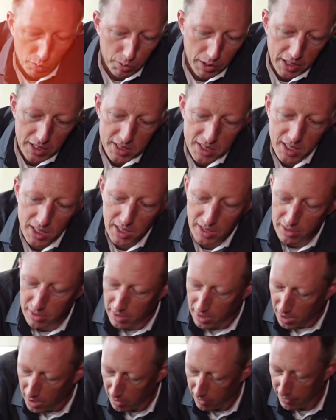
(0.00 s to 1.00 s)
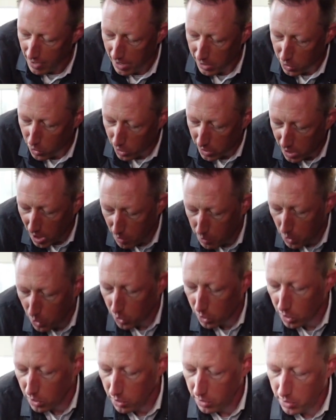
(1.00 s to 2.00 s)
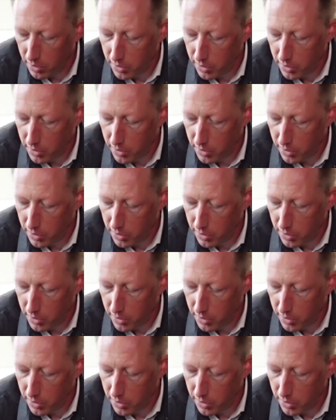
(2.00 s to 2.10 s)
replaced the factory cup holder